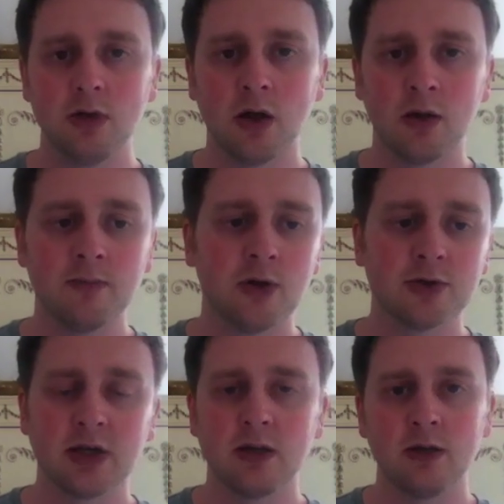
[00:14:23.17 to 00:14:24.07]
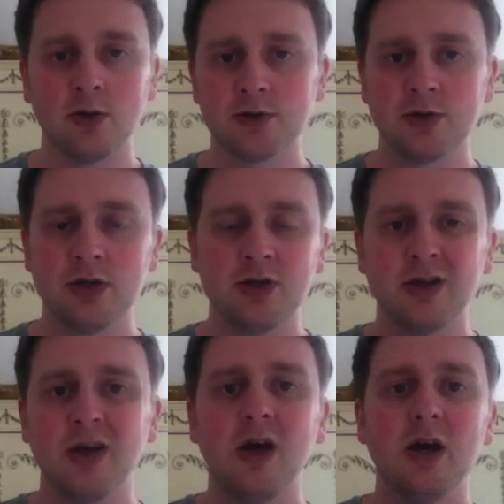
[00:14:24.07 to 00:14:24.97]
He
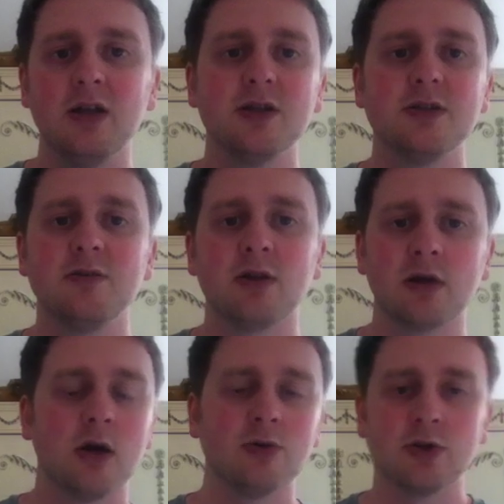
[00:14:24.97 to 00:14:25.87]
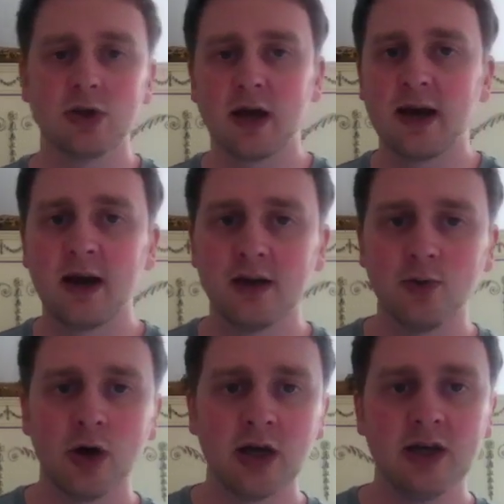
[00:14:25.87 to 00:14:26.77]
doesn't seem like the guy who's going to get carried
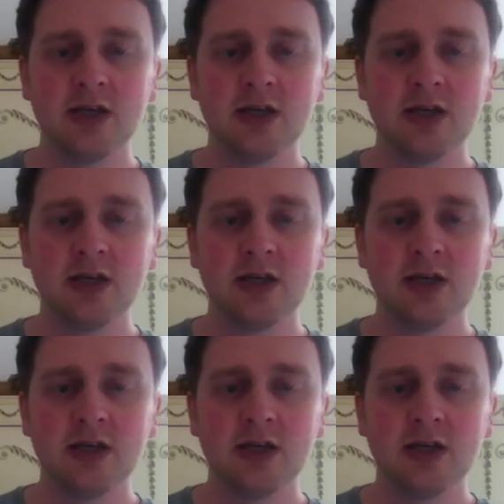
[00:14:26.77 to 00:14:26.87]
away.